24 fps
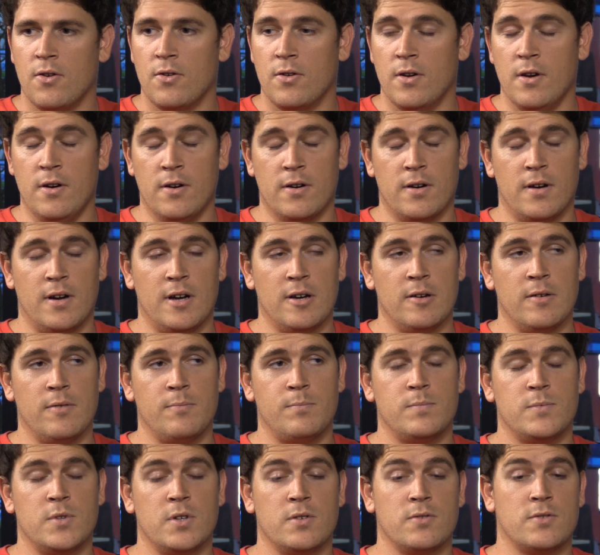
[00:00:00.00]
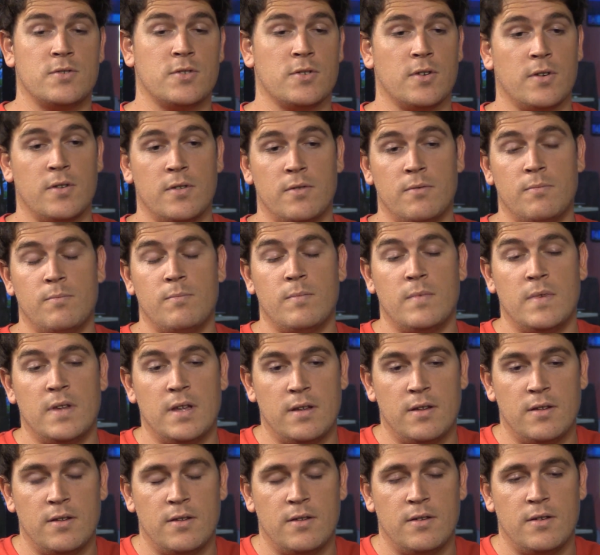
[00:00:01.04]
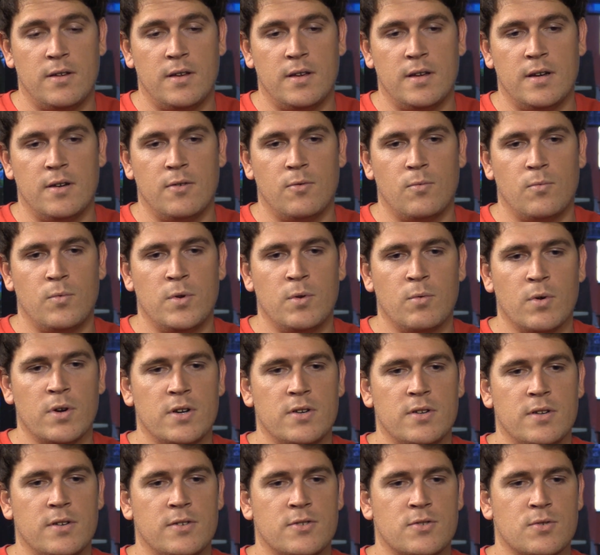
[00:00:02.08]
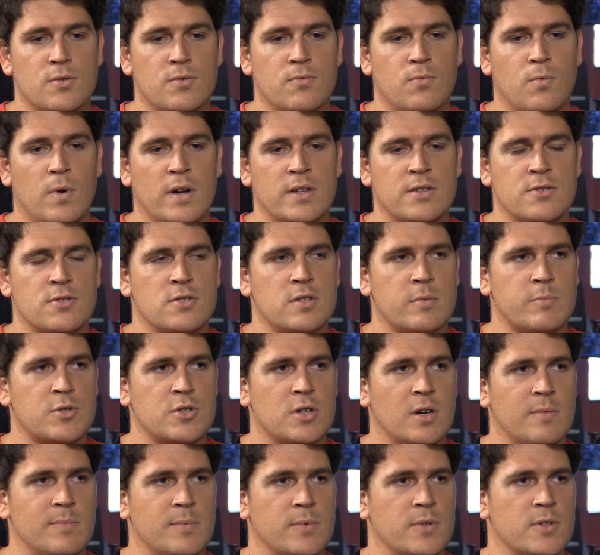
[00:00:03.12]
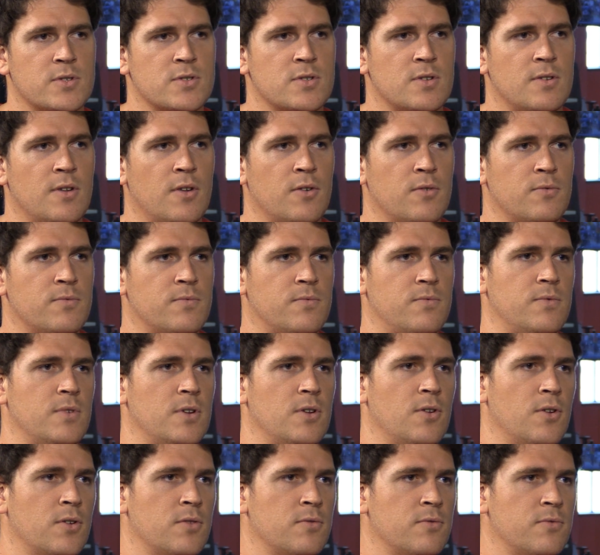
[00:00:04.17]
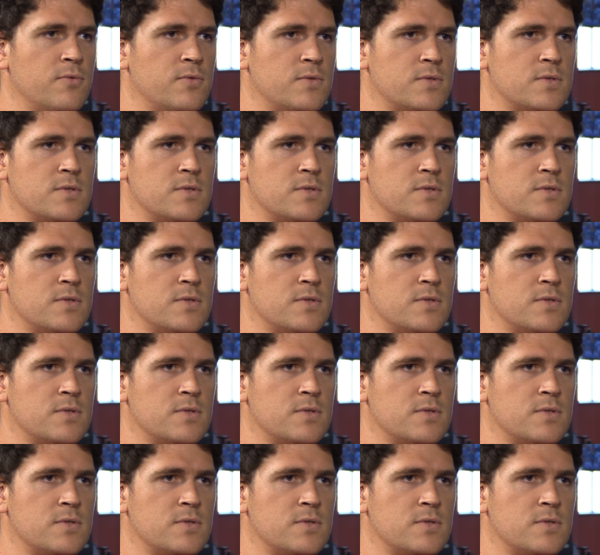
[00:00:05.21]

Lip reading: Yeah, so we wanted a sort of one-stop shop because a lot of